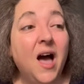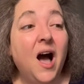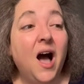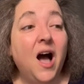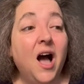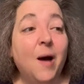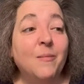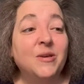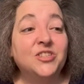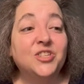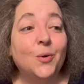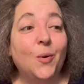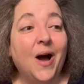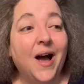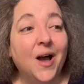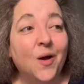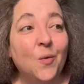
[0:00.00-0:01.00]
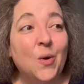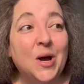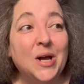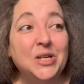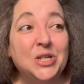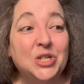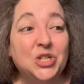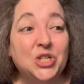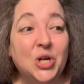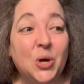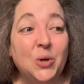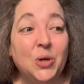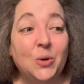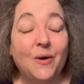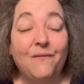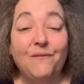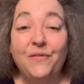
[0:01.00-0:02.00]
Um, so I wanted to show
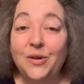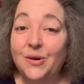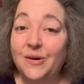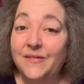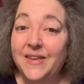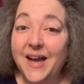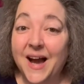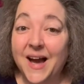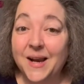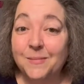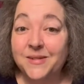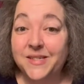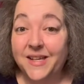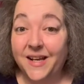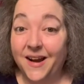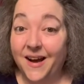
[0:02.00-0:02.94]
you a few of the items that